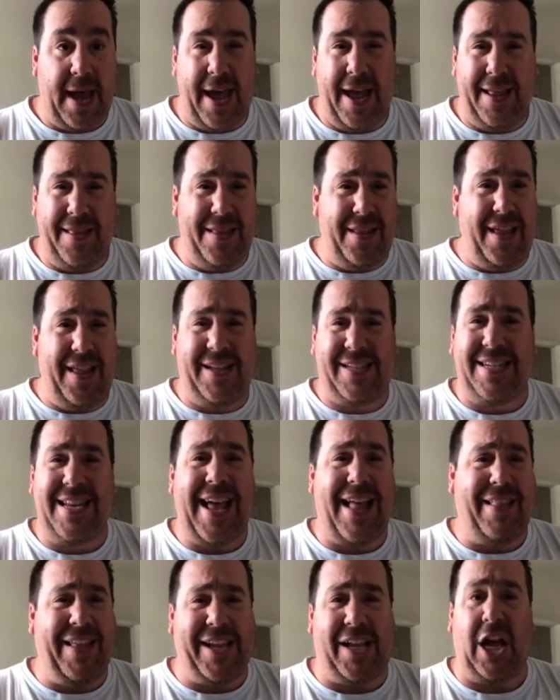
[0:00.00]
And it's
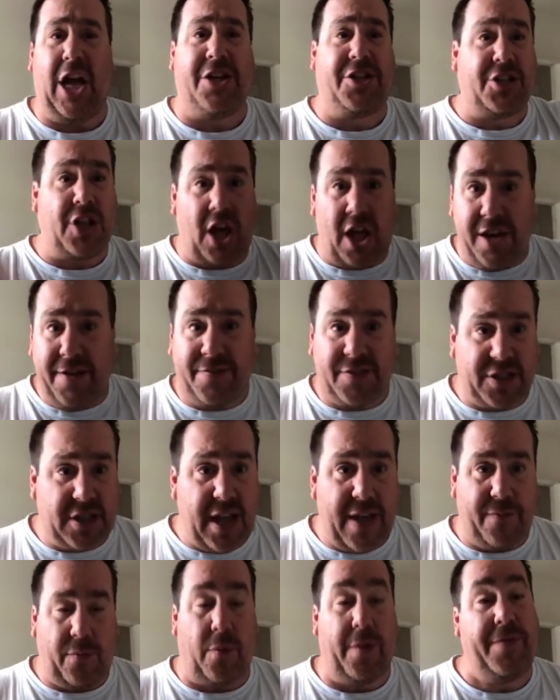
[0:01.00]
not like a ton of
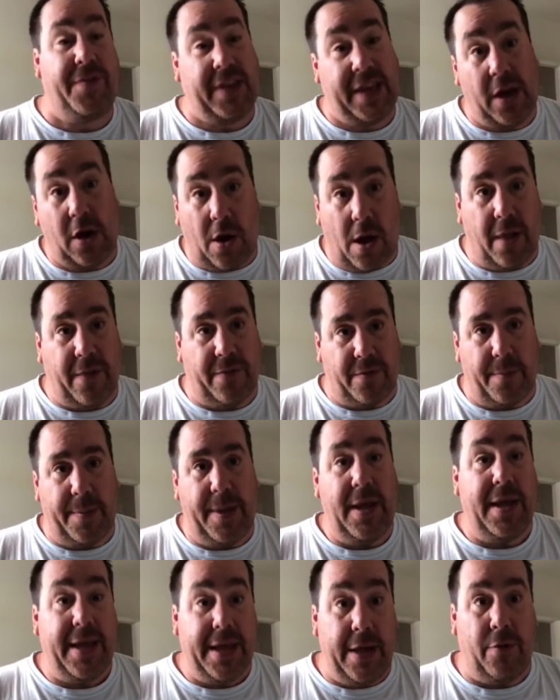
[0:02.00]
stuff. Well, if you get all of
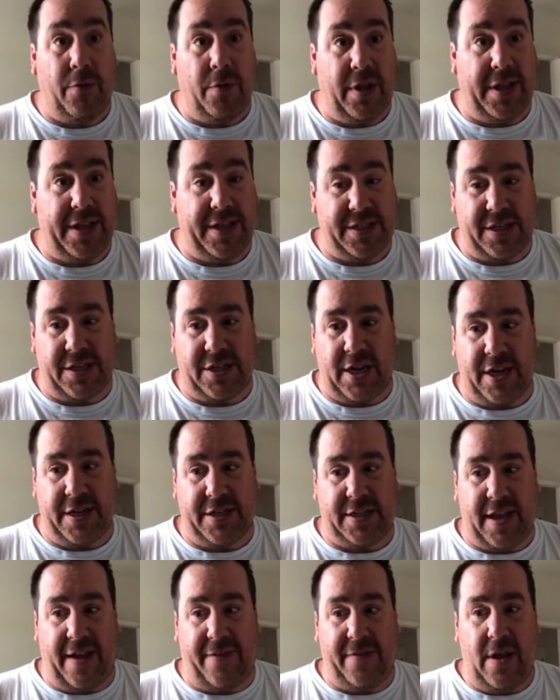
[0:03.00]
them, it really is a ton
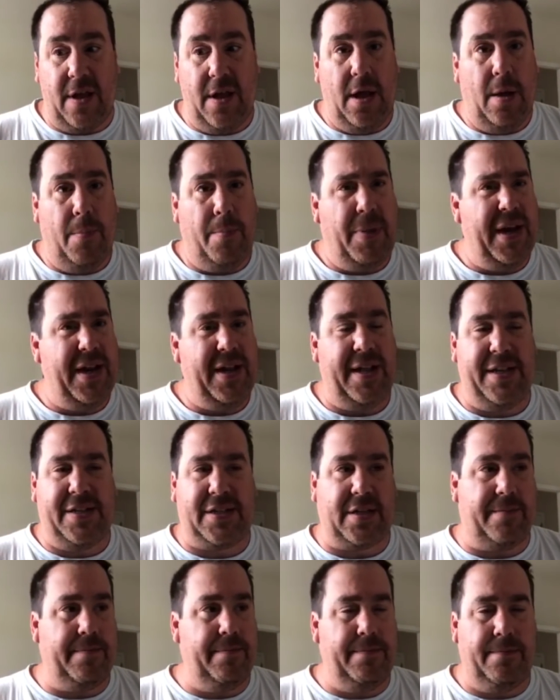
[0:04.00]
of stuff. But
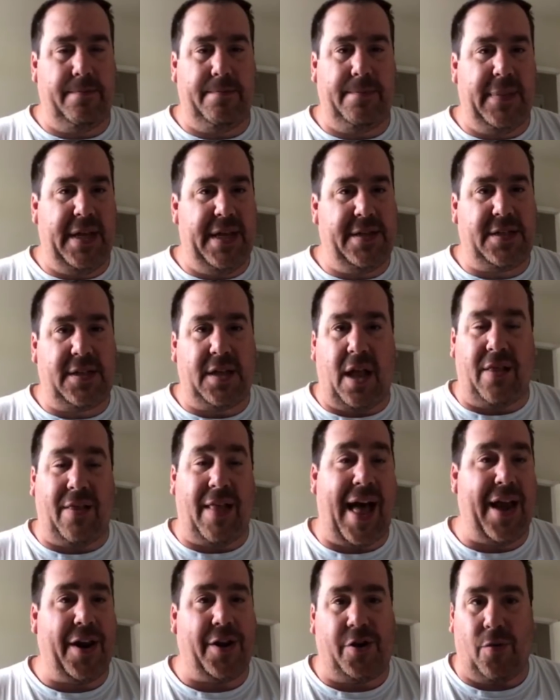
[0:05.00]
it's it's a
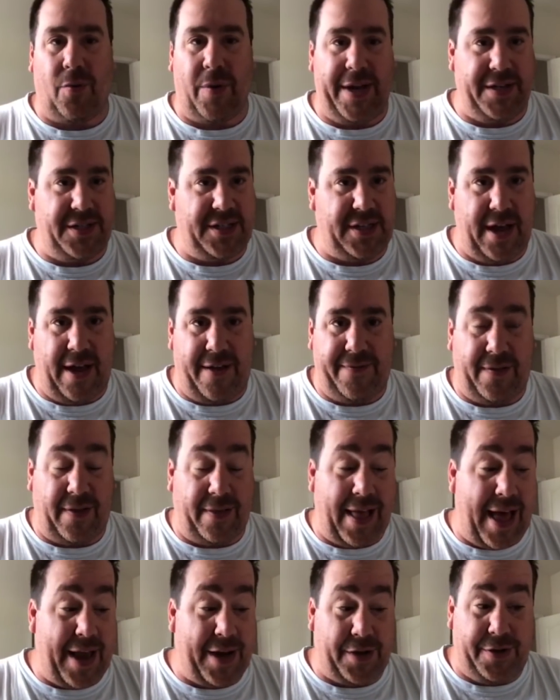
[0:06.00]
lot of great stuff, a
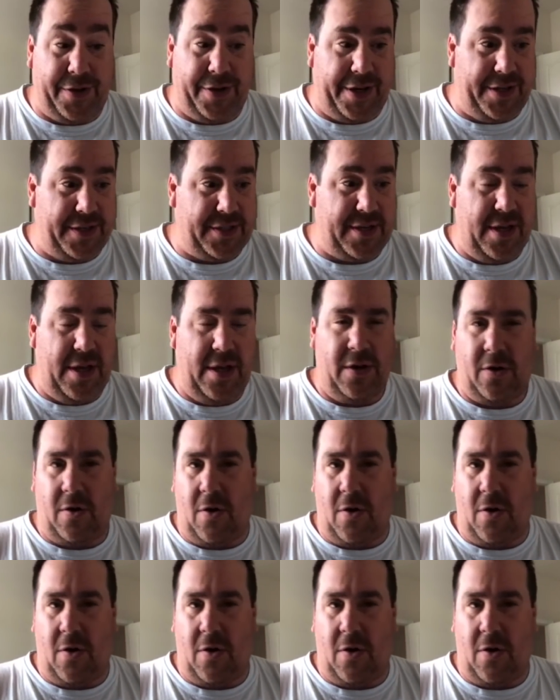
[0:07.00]
lot of goodies.